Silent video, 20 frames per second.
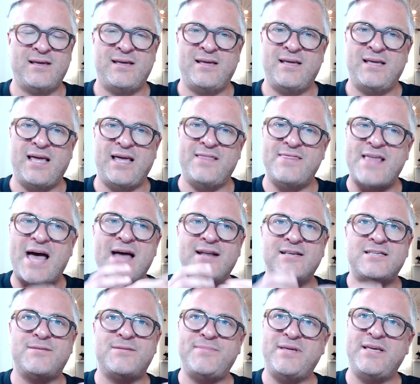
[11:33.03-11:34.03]
And that,
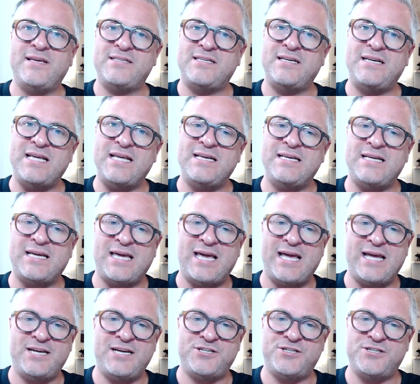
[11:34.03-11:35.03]
to me, is an
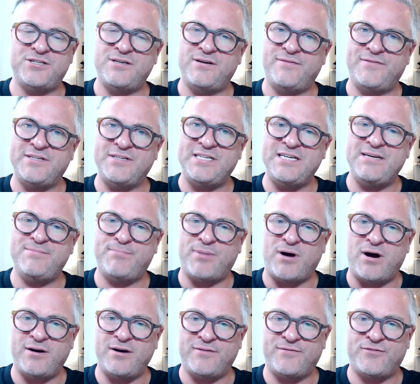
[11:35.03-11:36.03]
indication of a deep
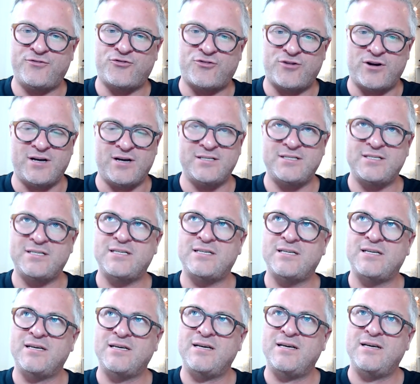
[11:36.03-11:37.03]
bond of trust.
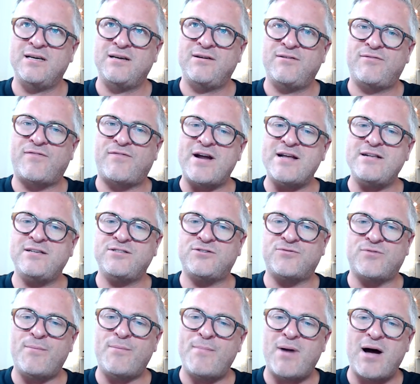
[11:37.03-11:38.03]
Friends
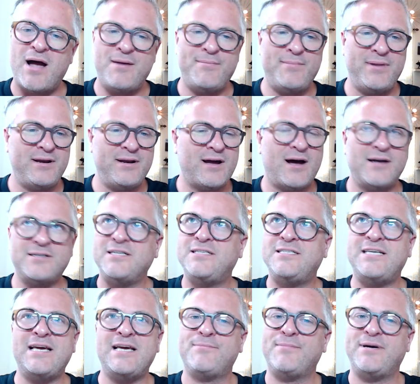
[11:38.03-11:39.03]
remind me not to
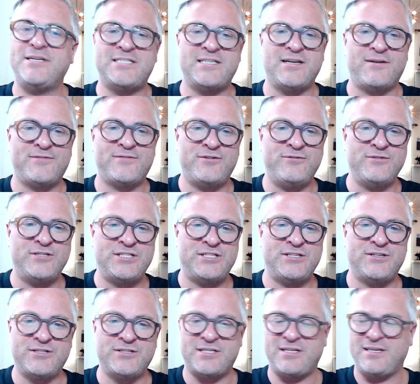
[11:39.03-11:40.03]
take myself too
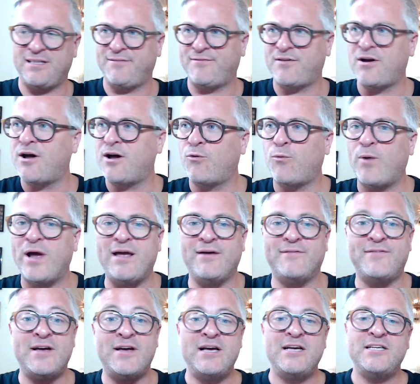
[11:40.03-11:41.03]
seriously. They've got a way
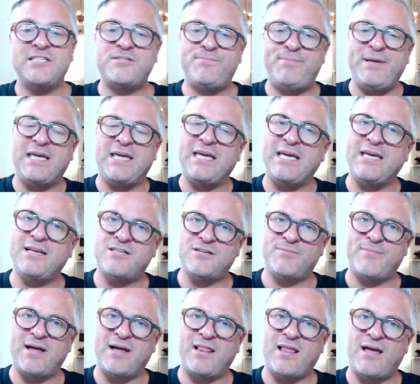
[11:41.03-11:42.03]
of speaking into
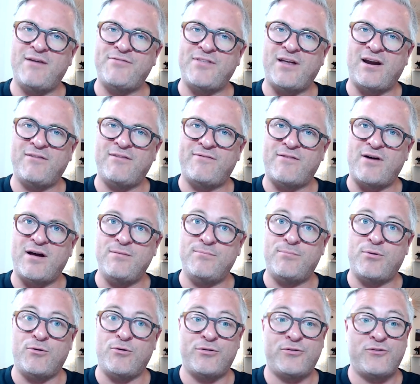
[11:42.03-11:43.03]
my life that I find
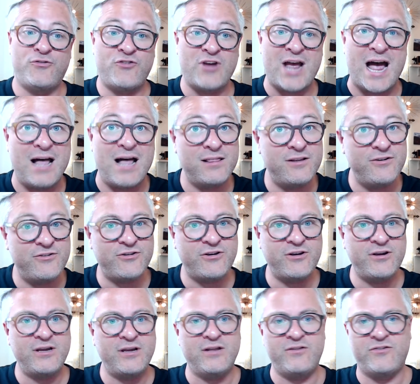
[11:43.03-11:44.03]
both
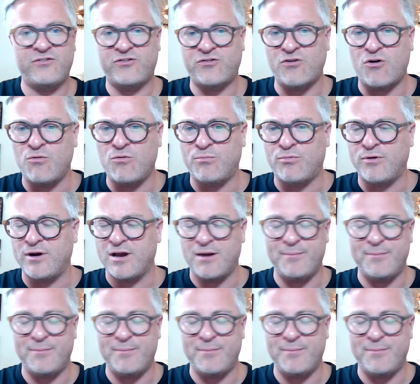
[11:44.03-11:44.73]
challenging and sobering.